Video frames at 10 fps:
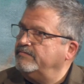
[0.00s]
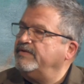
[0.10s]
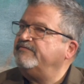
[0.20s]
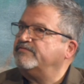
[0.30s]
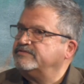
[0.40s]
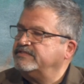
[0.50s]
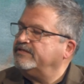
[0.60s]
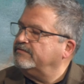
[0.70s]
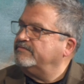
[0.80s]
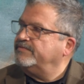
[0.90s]
May 1st, yeah,
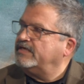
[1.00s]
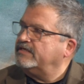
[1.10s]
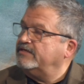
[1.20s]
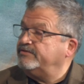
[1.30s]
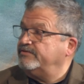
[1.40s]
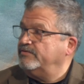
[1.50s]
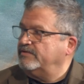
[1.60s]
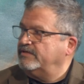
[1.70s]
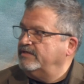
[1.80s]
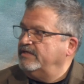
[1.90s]
they'll come knocking on your
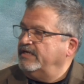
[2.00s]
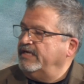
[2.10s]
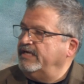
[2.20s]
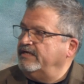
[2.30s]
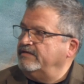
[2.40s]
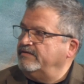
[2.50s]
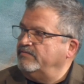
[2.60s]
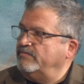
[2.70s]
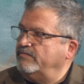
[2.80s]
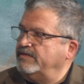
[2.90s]
door.
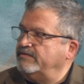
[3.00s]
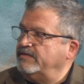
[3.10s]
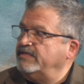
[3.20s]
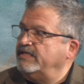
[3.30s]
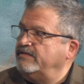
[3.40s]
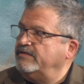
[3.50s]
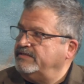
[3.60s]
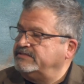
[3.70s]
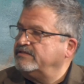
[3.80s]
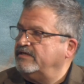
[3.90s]
And
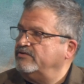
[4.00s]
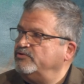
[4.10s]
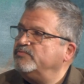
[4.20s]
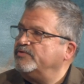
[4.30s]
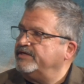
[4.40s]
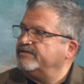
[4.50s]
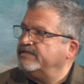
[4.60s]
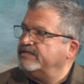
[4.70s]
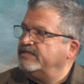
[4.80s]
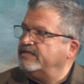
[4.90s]
that's called a numerator,
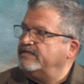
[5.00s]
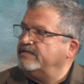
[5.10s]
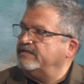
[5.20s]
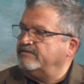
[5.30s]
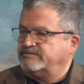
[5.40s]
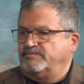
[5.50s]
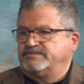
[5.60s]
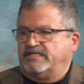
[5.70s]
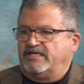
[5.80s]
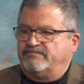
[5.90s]
and they're
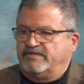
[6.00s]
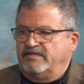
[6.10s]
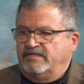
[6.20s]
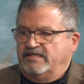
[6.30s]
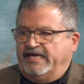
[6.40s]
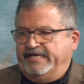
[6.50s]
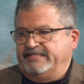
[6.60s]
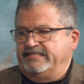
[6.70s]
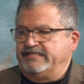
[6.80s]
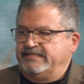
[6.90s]
supposed to have
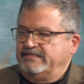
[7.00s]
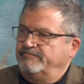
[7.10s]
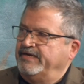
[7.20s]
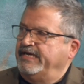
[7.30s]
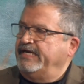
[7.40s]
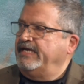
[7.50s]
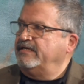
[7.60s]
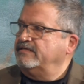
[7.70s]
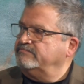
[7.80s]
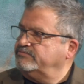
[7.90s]
ID, a
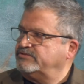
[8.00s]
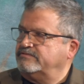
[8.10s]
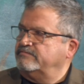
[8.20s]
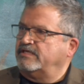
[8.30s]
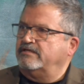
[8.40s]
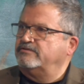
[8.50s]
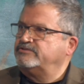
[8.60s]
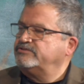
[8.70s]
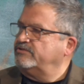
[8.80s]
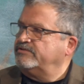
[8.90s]
bag, a certain color
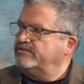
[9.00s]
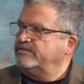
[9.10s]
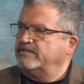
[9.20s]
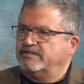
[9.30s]
shirt.